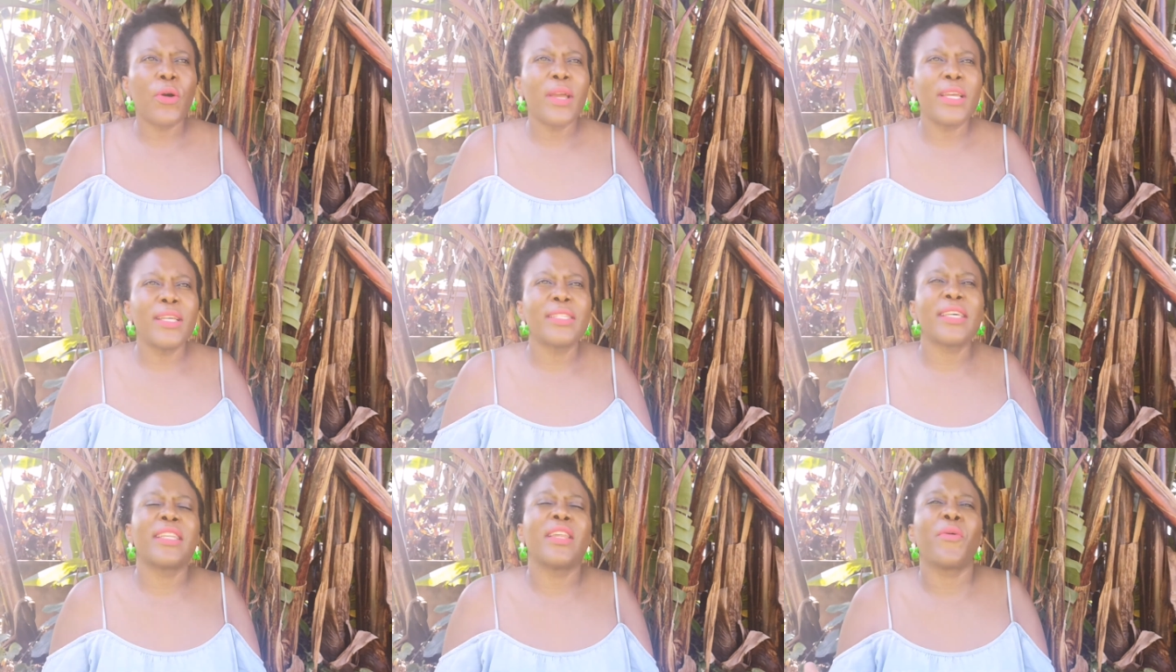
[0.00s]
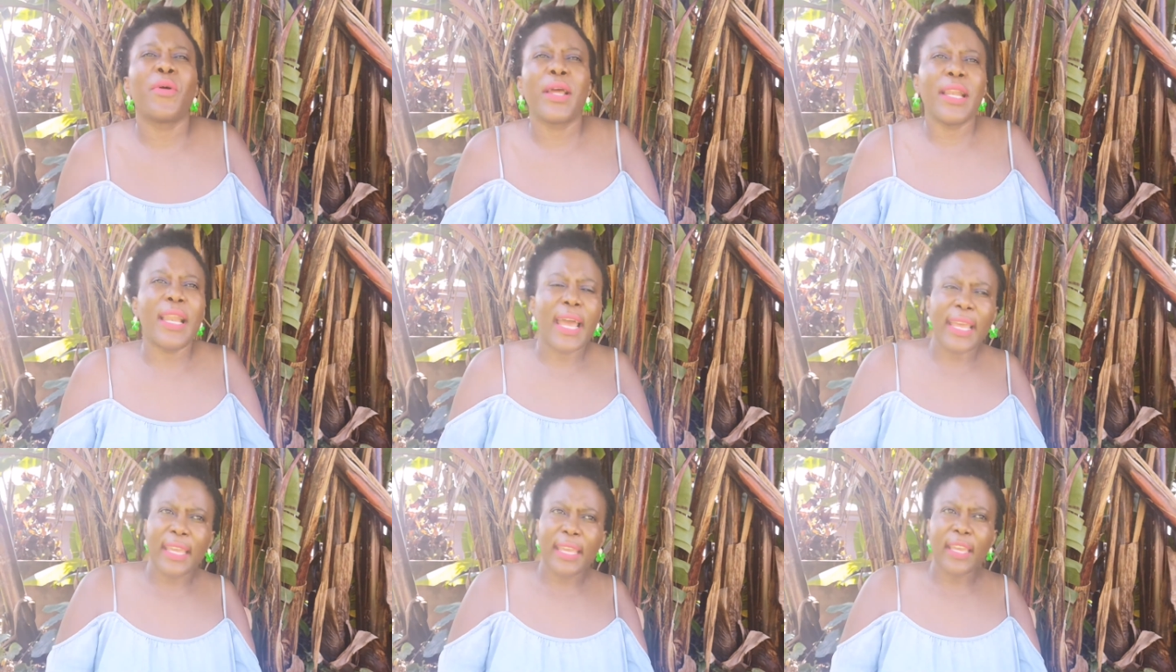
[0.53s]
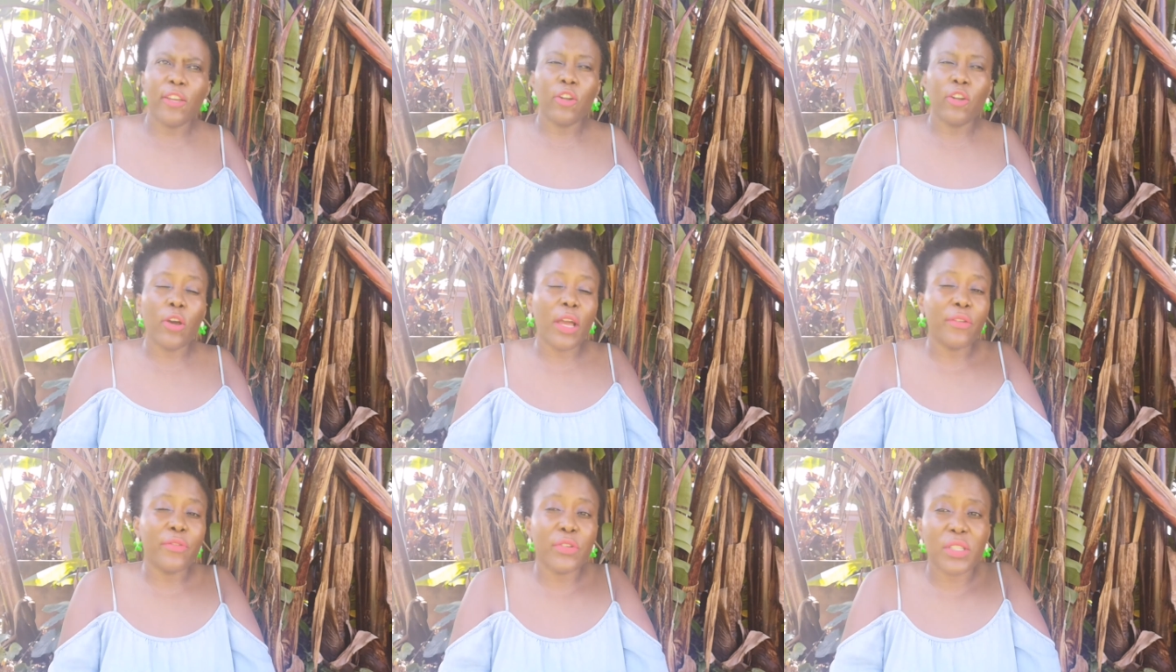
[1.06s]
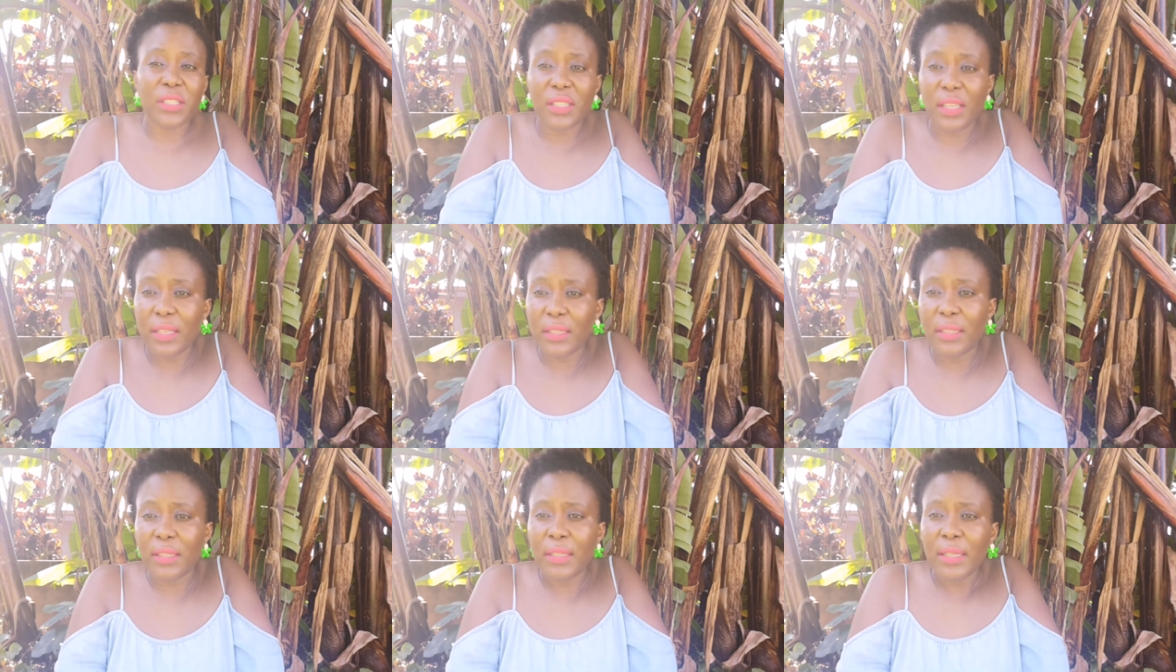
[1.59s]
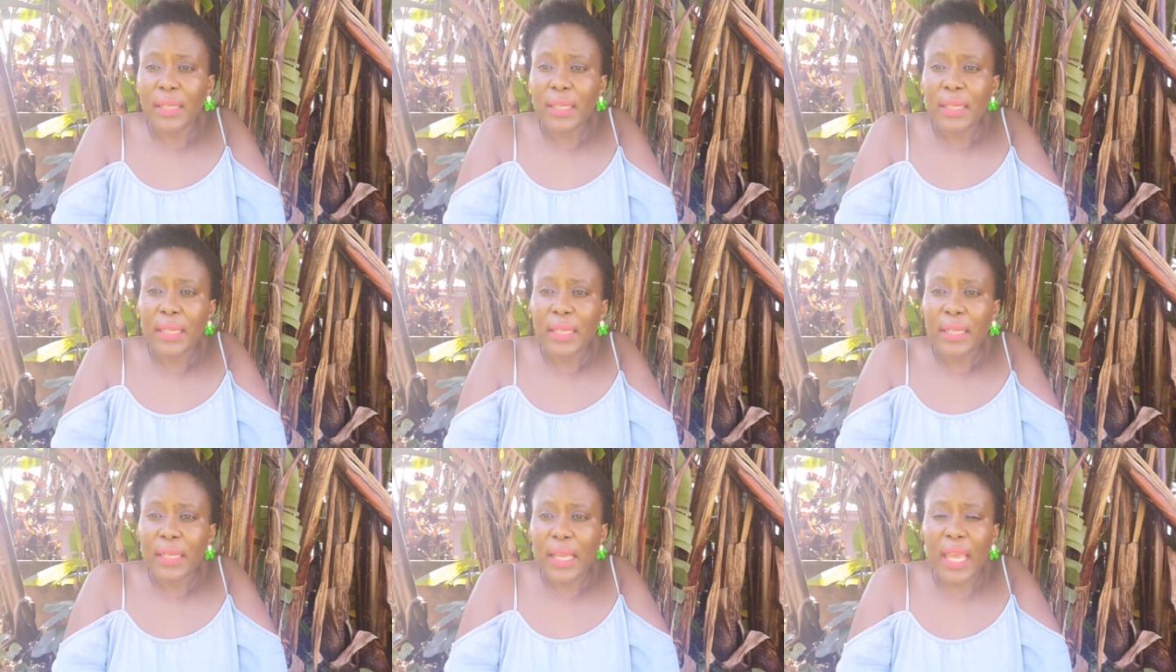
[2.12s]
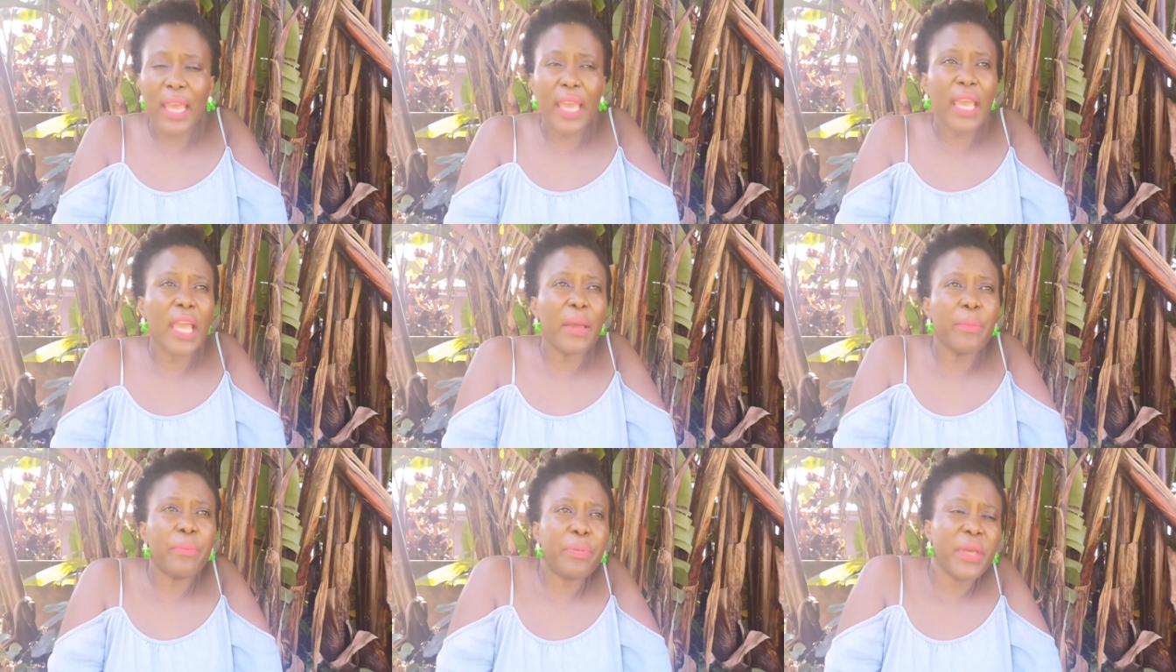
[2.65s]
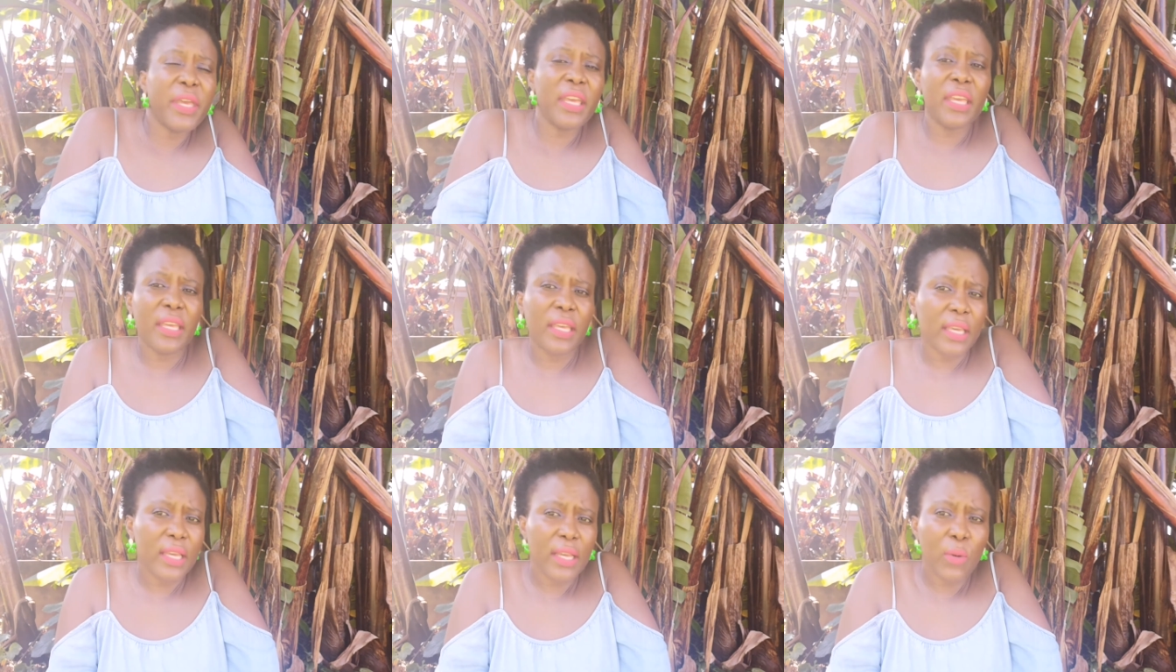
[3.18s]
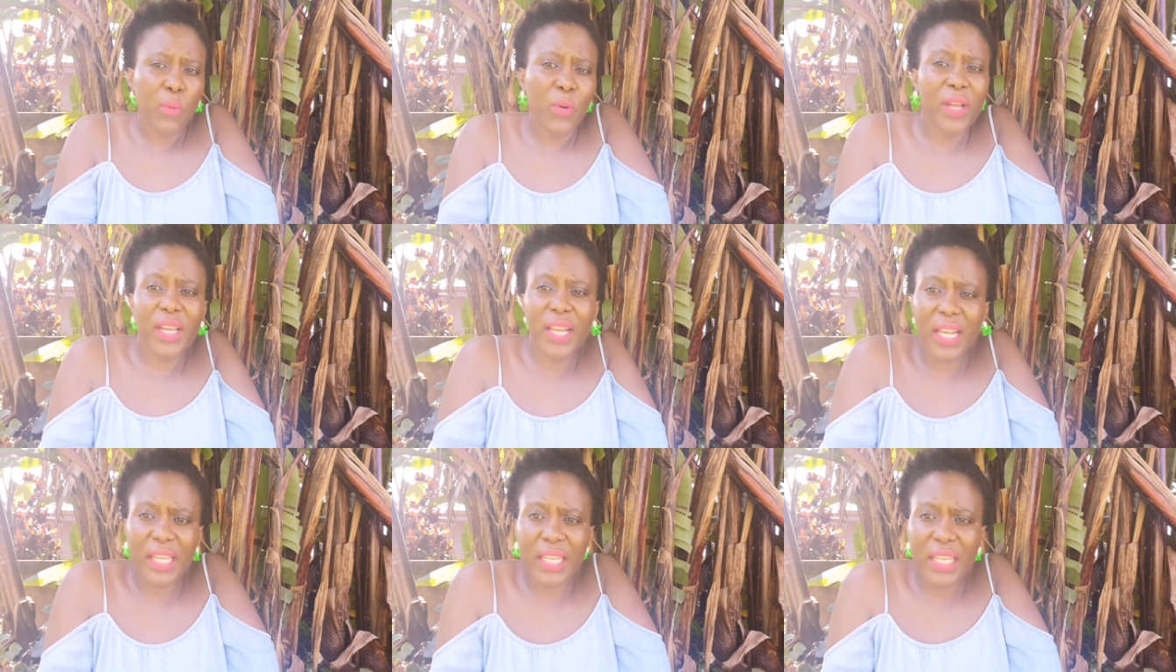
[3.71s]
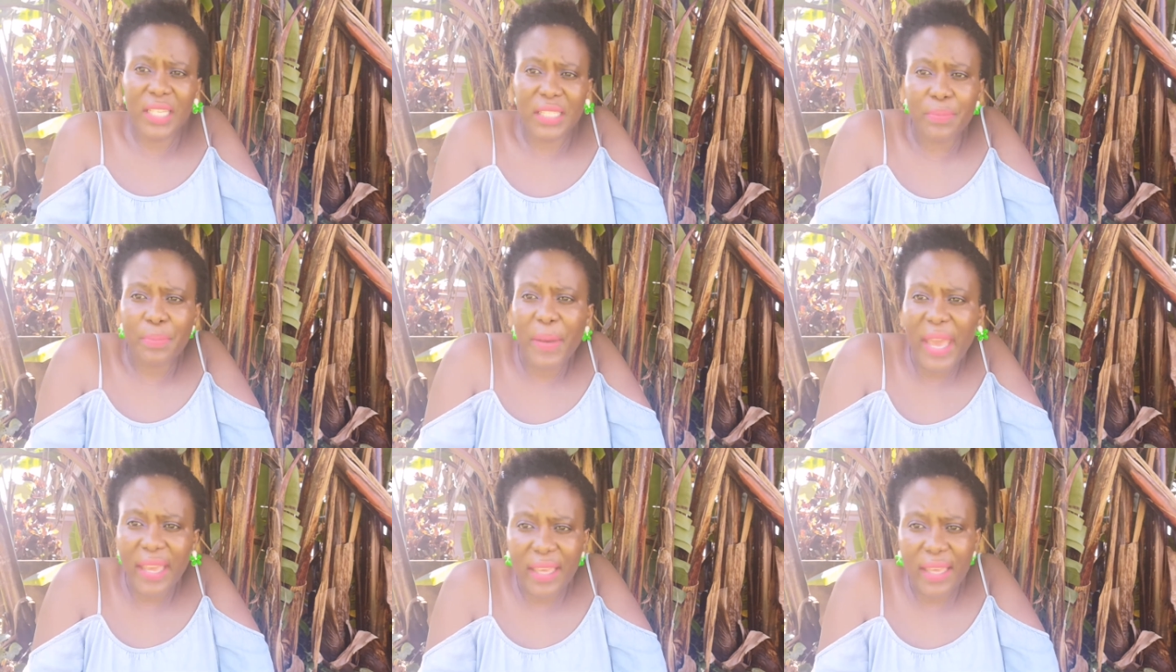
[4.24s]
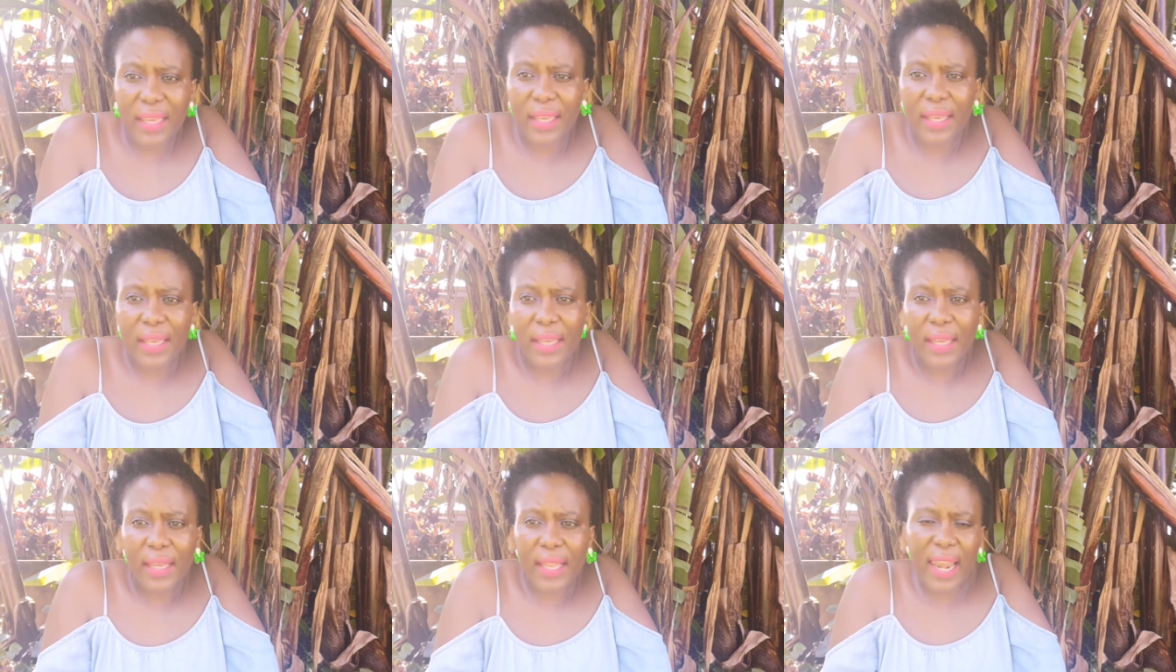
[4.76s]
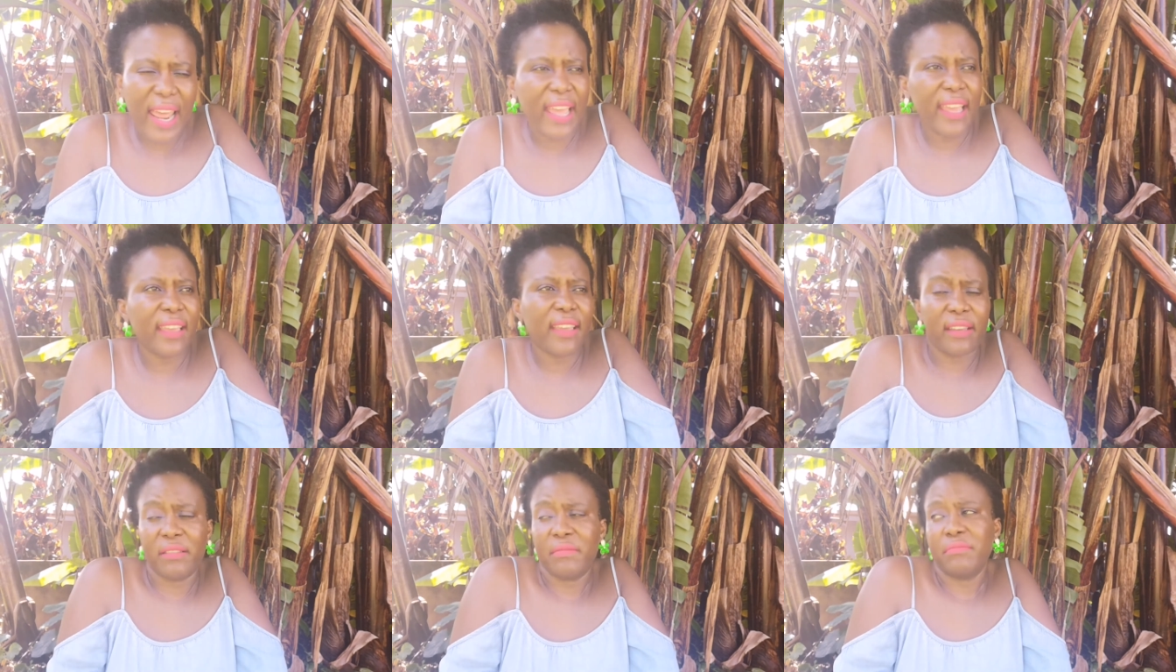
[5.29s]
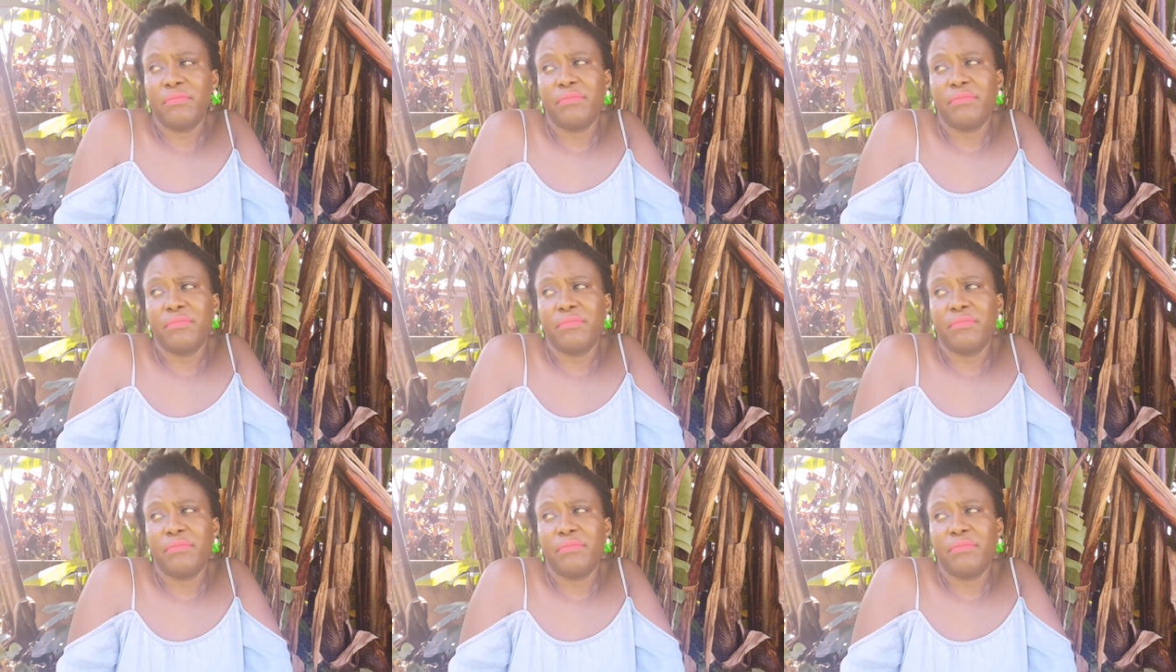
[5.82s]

inside the way, like, have you seen a pig wiggling its back? Like,